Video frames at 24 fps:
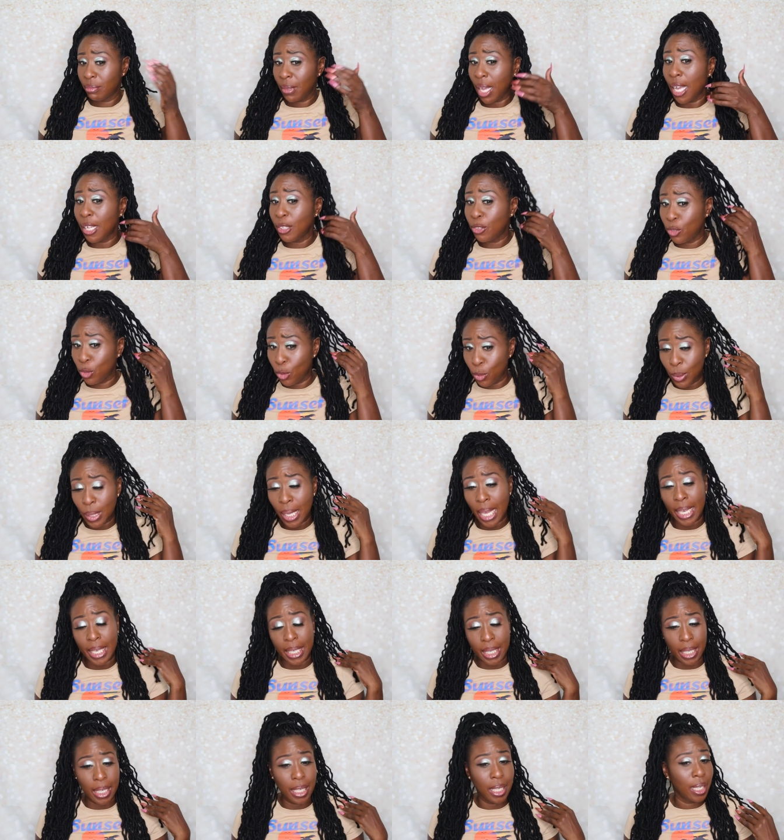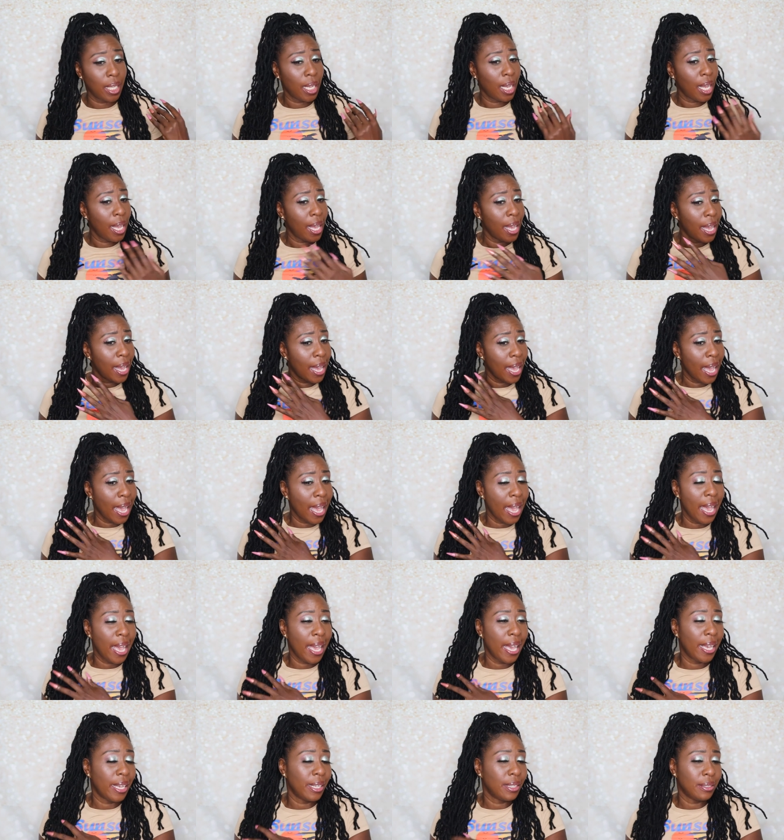I do like it.
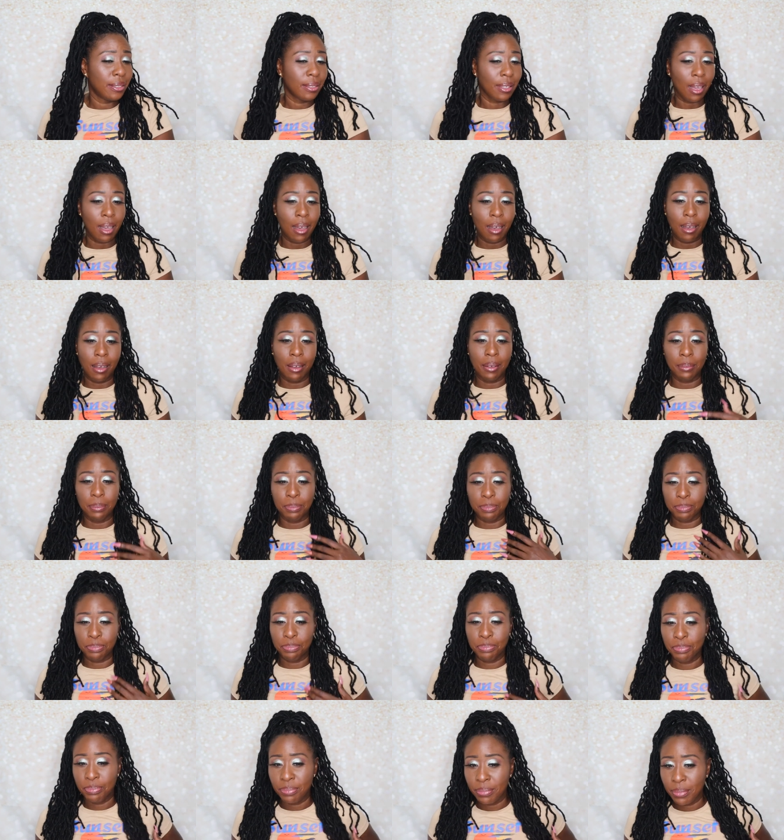And um,